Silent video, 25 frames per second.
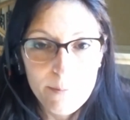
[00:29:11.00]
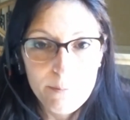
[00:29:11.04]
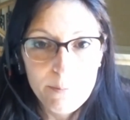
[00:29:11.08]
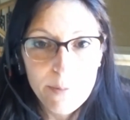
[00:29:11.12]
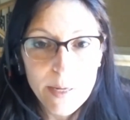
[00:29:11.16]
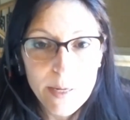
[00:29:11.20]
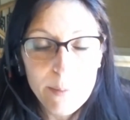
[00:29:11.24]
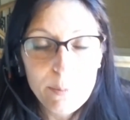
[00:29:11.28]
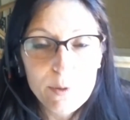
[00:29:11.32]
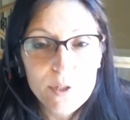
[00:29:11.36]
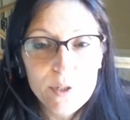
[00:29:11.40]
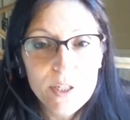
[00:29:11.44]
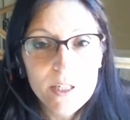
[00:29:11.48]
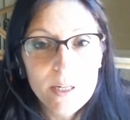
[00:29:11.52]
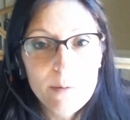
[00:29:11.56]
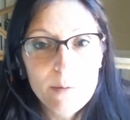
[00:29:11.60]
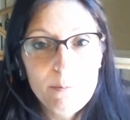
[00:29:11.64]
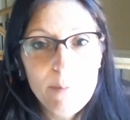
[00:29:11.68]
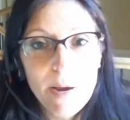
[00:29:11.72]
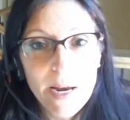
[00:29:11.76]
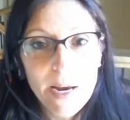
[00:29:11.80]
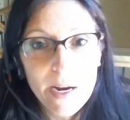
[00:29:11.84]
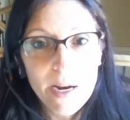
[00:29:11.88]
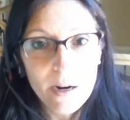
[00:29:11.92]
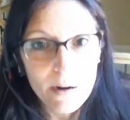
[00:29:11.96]
people to
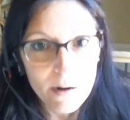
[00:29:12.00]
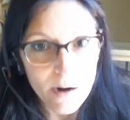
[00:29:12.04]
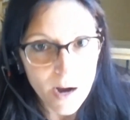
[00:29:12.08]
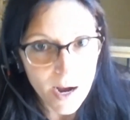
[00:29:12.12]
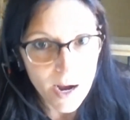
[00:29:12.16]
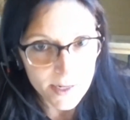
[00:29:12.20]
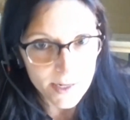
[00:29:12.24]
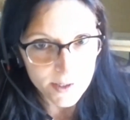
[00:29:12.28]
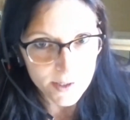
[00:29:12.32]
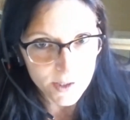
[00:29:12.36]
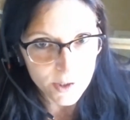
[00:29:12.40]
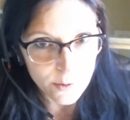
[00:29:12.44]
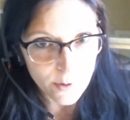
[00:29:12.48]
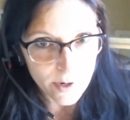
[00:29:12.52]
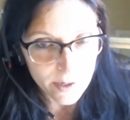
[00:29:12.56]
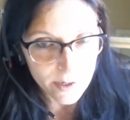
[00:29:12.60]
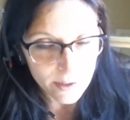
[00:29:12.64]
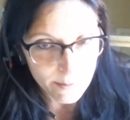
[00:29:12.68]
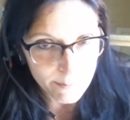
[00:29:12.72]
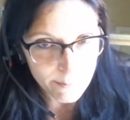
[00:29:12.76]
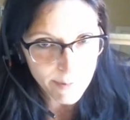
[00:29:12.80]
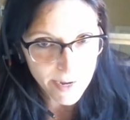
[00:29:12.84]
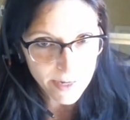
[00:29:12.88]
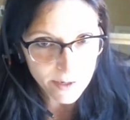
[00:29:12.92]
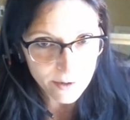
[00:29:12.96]
compare us to our
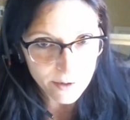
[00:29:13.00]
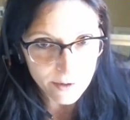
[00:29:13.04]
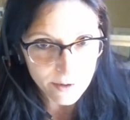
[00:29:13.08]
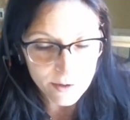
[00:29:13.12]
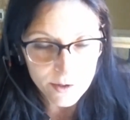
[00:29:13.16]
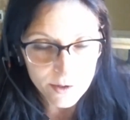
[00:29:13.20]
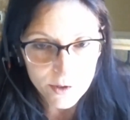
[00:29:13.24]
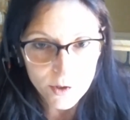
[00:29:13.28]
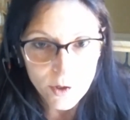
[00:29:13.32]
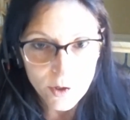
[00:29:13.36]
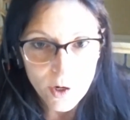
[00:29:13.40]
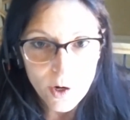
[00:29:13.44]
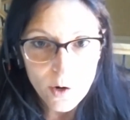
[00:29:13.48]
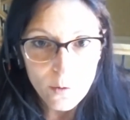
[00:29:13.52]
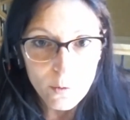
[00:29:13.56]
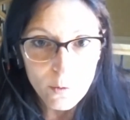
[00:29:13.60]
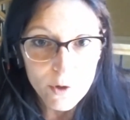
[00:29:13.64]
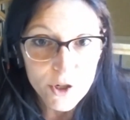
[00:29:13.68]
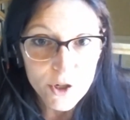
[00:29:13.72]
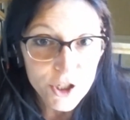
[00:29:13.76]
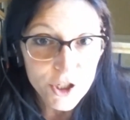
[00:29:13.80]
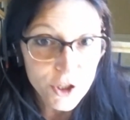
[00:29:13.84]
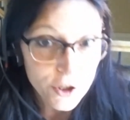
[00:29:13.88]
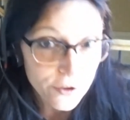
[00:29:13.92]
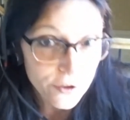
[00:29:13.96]
competitors,
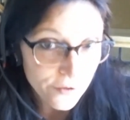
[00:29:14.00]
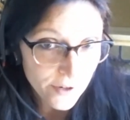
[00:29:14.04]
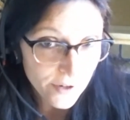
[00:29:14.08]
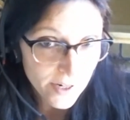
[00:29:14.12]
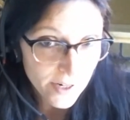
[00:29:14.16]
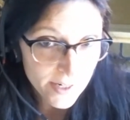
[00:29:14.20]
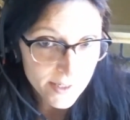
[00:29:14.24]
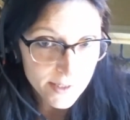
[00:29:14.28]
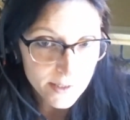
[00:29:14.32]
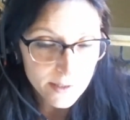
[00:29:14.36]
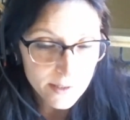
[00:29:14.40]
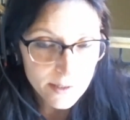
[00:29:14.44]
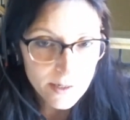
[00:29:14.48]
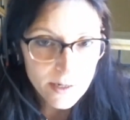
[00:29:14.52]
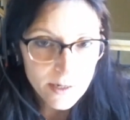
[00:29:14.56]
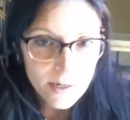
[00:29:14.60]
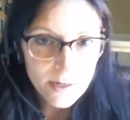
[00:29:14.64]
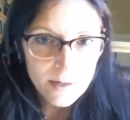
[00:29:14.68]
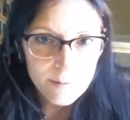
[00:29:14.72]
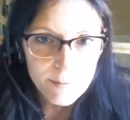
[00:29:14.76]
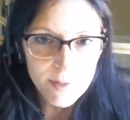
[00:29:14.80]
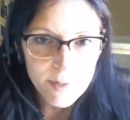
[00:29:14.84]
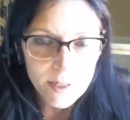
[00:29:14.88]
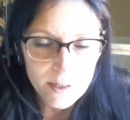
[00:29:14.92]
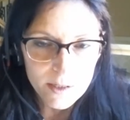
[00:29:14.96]
which is good for us
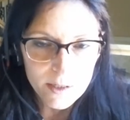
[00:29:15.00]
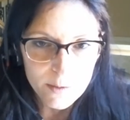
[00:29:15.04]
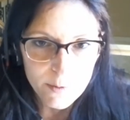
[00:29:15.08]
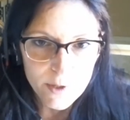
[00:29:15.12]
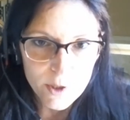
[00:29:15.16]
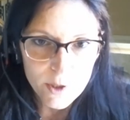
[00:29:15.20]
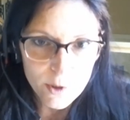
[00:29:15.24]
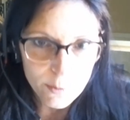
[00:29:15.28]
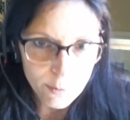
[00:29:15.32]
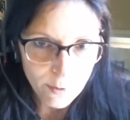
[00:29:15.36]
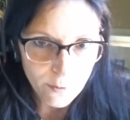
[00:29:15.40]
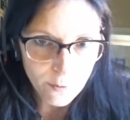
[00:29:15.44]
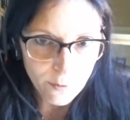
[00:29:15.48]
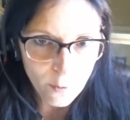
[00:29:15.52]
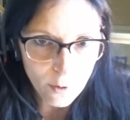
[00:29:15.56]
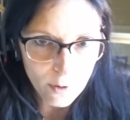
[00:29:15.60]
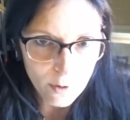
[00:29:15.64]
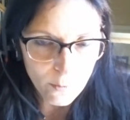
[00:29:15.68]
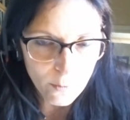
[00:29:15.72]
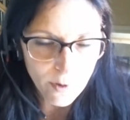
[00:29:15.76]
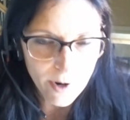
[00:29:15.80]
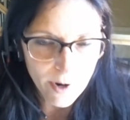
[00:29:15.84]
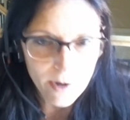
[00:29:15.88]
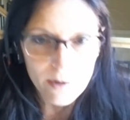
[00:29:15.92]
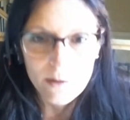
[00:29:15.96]
because we do
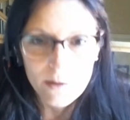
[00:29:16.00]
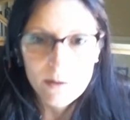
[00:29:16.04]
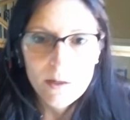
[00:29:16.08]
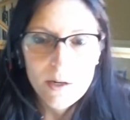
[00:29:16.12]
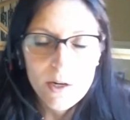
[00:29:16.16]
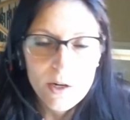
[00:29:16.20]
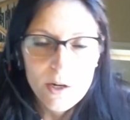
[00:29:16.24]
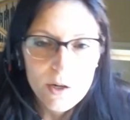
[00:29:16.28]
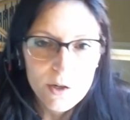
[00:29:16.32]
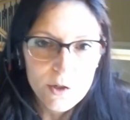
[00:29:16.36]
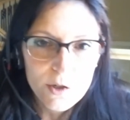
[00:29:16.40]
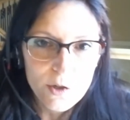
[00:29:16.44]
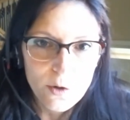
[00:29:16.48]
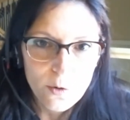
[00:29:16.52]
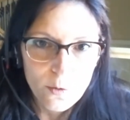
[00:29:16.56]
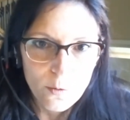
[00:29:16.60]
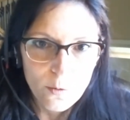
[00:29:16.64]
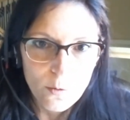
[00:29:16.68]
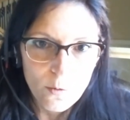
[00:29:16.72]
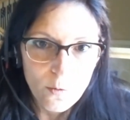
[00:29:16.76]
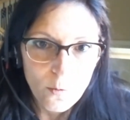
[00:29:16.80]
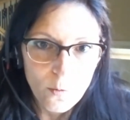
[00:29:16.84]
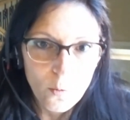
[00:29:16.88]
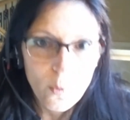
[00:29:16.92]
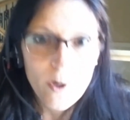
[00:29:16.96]
perform well.
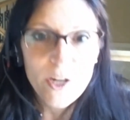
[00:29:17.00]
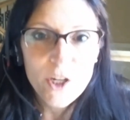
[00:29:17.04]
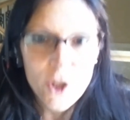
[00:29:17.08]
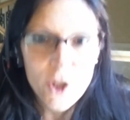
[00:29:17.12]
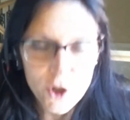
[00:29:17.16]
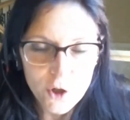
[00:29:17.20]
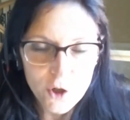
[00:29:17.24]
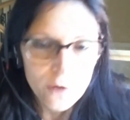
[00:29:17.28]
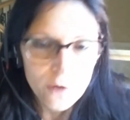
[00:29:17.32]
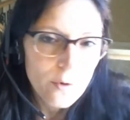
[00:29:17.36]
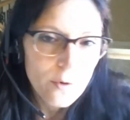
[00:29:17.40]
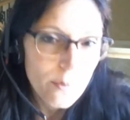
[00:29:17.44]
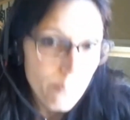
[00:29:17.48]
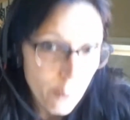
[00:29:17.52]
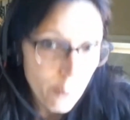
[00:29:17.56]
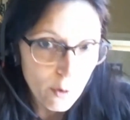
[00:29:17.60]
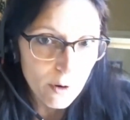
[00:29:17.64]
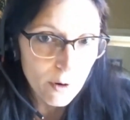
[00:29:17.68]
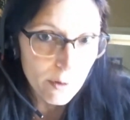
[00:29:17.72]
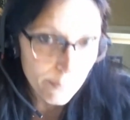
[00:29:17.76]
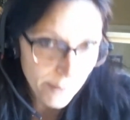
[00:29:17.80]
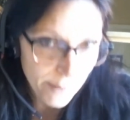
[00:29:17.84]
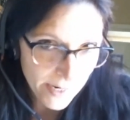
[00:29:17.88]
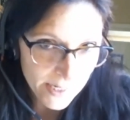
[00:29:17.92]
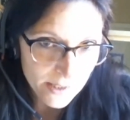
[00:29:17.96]
So we should
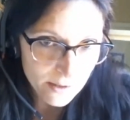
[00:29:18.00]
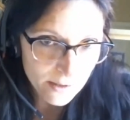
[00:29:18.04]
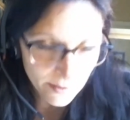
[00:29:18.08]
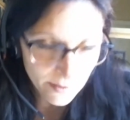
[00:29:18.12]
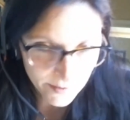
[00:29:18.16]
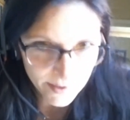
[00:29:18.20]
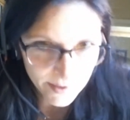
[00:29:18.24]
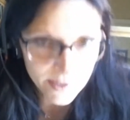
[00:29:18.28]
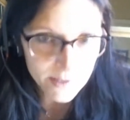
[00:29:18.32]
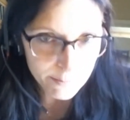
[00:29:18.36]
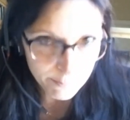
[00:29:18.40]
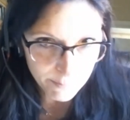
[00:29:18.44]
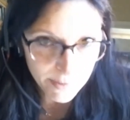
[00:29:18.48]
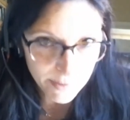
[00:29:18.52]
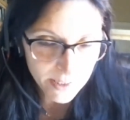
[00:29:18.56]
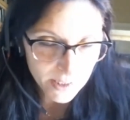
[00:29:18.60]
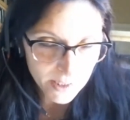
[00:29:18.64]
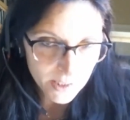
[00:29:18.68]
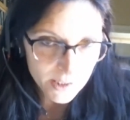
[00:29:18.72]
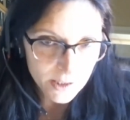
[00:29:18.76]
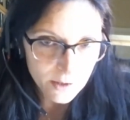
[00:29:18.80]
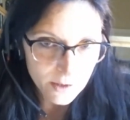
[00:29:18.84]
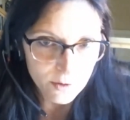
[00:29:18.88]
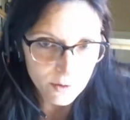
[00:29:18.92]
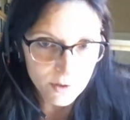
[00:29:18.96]
report based on this
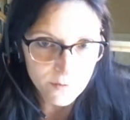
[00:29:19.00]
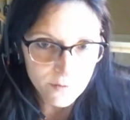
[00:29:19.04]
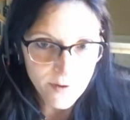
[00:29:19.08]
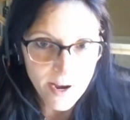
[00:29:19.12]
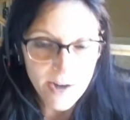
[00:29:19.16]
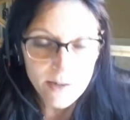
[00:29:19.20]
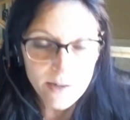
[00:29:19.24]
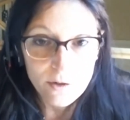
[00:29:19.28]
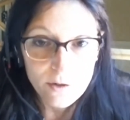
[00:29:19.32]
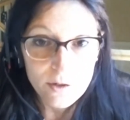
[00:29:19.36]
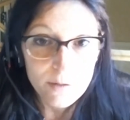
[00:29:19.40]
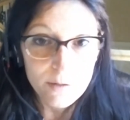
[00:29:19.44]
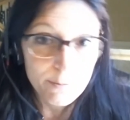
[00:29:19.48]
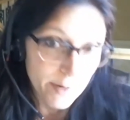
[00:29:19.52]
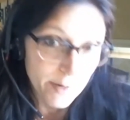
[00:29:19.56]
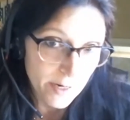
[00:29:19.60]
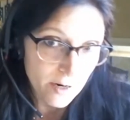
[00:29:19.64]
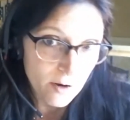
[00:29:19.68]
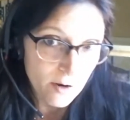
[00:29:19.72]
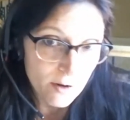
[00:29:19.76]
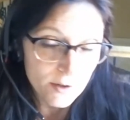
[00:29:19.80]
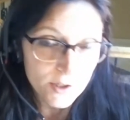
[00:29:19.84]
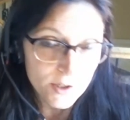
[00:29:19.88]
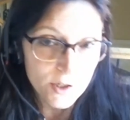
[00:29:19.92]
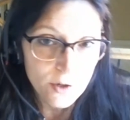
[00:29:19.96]
because of those factors. But
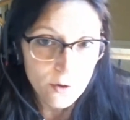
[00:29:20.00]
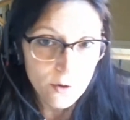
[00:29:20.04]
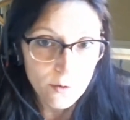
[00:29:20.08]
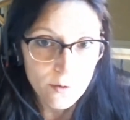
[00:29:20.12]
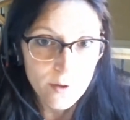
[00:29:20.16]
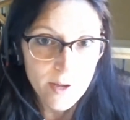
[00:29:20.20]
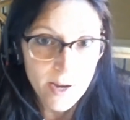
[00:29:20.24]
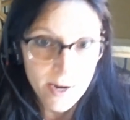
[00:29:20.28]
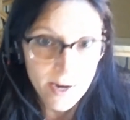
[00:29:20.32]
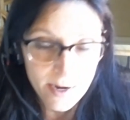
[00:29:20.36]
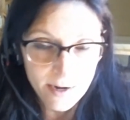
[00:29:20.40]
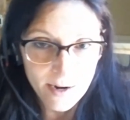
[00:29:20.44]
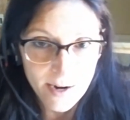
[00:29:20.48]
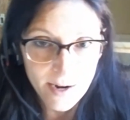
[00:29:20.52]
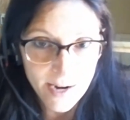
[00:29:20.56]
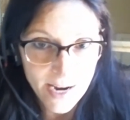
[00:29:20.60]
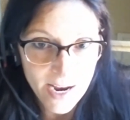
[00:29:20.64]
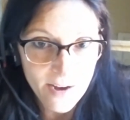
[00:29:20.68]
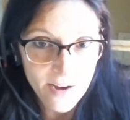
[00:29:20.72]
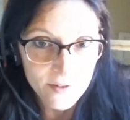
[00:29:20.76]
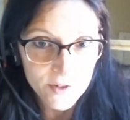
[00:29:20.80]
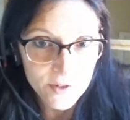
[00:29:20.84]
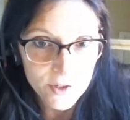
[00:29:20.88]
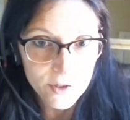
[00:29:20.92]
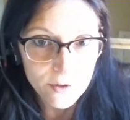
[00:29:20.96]
also then I
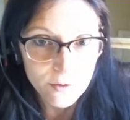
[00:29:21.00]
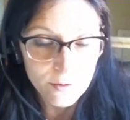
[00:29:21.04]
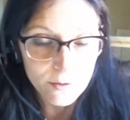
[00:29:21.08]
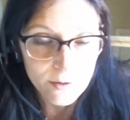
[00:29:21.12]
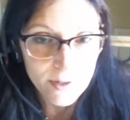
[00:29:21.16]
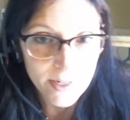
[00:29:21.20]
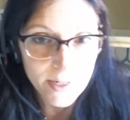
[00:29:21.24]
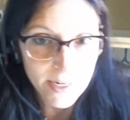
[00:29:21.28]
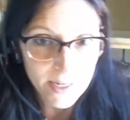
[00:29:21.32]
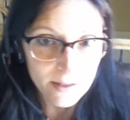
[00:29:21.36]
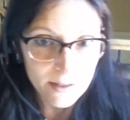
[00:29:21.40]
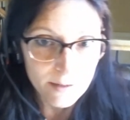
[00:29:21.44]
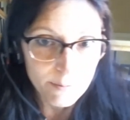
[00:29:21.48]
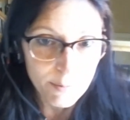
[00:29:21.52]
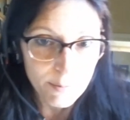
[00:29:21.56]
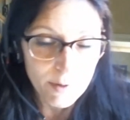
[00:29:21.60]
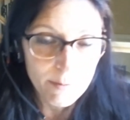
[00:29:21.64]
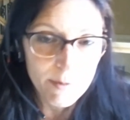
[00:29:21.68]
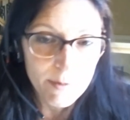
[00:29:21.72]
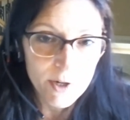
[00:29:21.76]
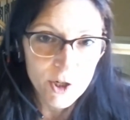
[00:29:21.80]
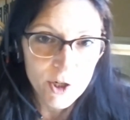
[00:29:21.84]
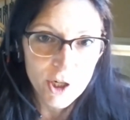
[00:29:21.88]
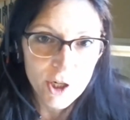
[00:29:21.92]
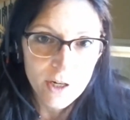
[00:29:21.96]
have to get the
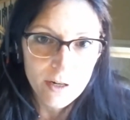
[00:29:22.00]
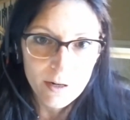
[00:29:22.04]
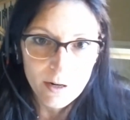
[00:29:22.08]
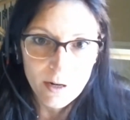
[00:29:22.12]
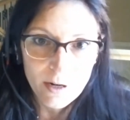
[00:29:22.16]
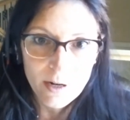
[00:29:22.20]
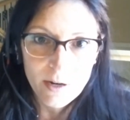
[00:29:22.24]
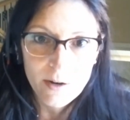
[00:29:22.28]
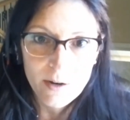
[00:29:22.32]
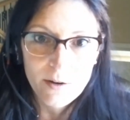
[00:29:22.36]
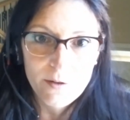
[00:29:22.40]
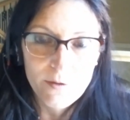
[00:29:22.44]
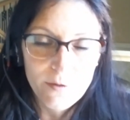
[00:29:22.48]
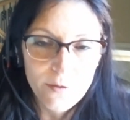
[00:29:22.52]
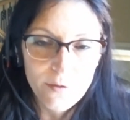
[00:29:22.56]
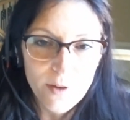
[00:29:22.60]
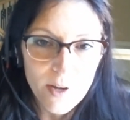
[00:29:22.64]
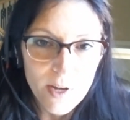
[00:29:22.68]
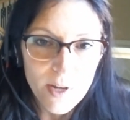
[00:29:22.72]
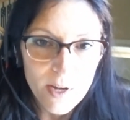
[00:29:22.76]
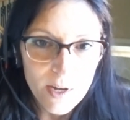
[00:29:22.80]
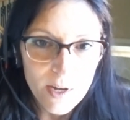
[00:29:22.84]
permission of